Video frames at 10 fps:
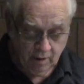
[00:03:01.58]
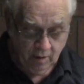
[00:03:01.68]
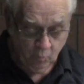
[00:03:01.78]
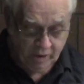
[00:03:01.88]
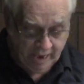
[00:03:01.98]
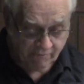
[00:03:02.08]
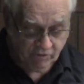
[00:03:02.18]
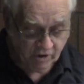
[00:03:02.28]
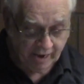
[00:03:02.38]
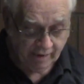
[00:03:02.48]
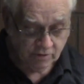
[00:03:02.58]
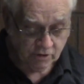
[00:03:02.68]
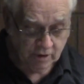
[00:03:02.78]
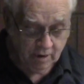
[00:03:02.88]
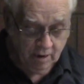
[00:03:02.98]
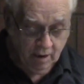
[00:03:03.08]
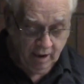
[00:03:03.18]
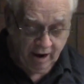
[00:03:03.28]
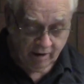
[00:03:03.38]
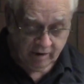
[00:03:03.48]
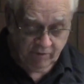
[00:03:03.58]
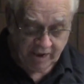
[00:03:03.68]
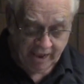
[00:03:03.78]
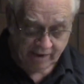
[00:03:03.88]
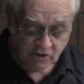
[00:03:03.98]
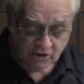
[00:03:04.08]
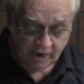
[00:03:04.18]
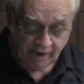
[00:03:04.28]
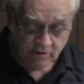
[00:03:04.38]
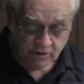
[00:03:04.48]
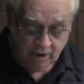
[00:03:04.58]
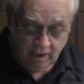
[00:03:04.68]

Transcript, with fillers: we have changed, our living has changed,